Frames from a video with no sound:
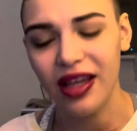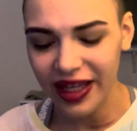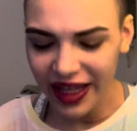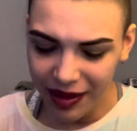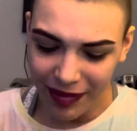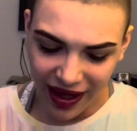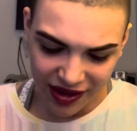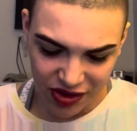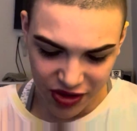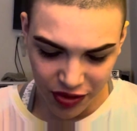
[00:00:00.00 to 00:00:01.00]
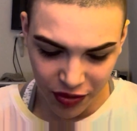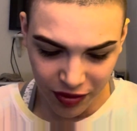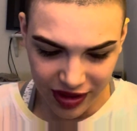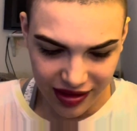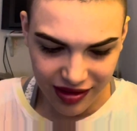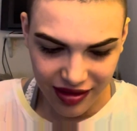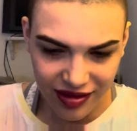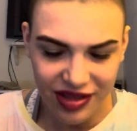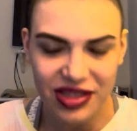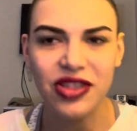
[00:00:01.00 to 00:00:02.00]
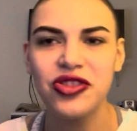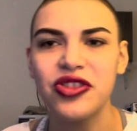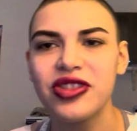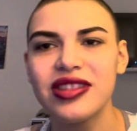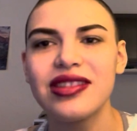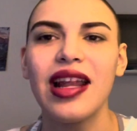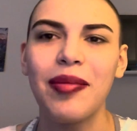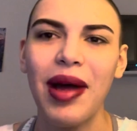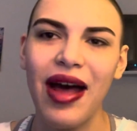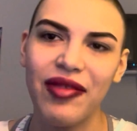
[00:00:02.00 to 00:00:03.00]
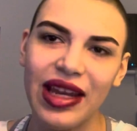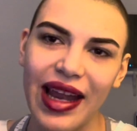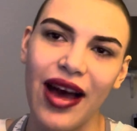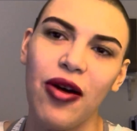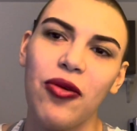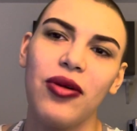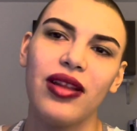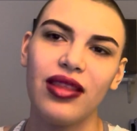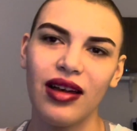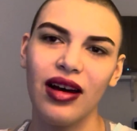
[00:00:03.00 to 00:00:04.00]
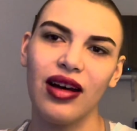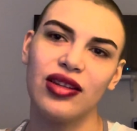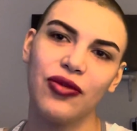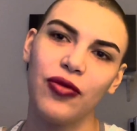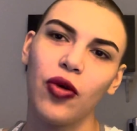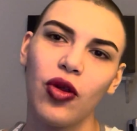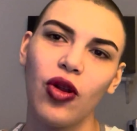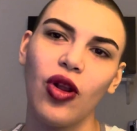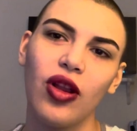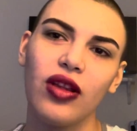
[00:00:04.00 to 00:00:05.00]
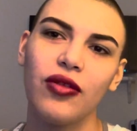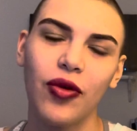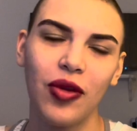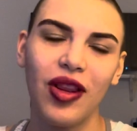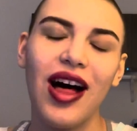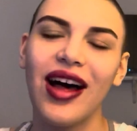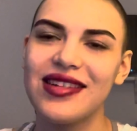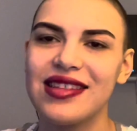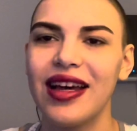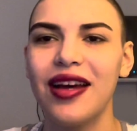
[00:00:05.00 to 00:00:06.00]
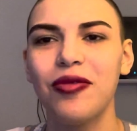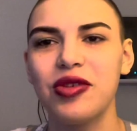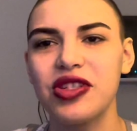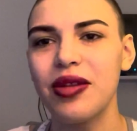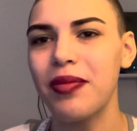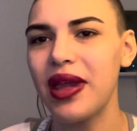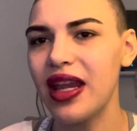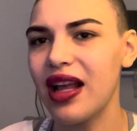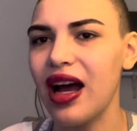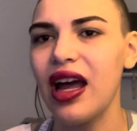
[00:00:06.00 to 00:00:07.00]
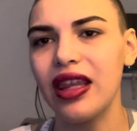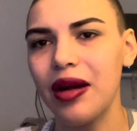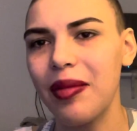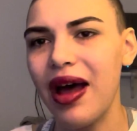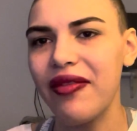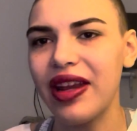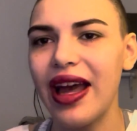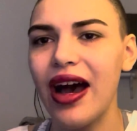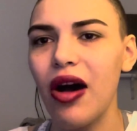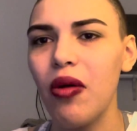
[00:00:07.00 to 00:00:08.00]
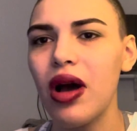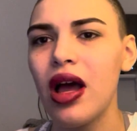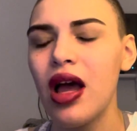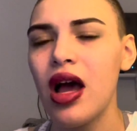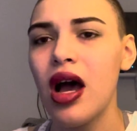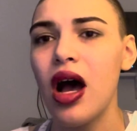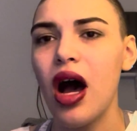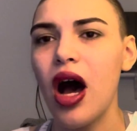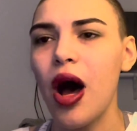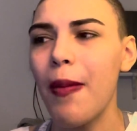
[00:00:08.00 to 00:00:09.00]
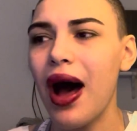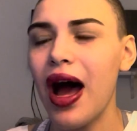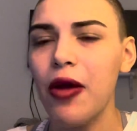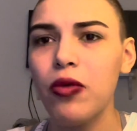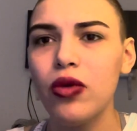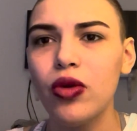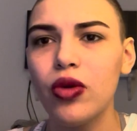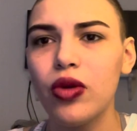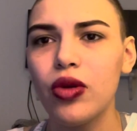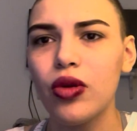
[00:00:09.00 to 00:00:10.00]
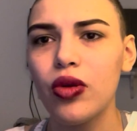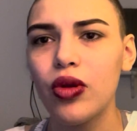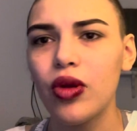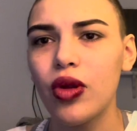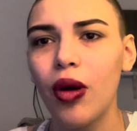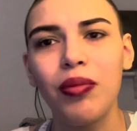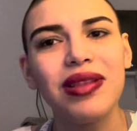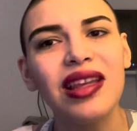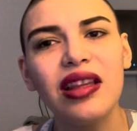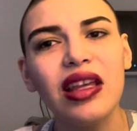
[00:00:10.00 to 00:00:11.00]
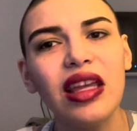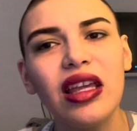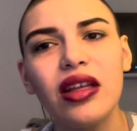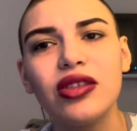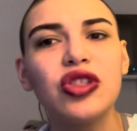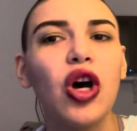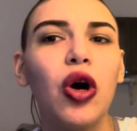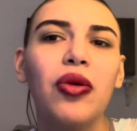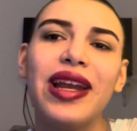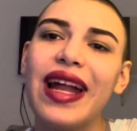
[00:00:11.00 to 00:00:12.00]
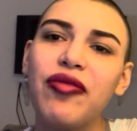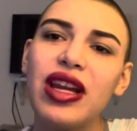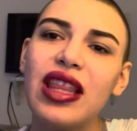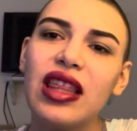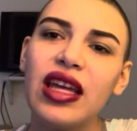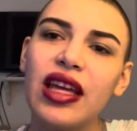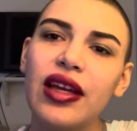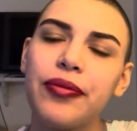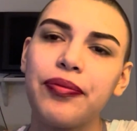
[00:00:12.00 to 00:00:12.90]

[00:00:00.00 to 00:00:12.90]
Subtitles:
Getting back to the seizures that I'm having now, the focal onset, which is the main kind that I'm having now, I will completely zone and everything,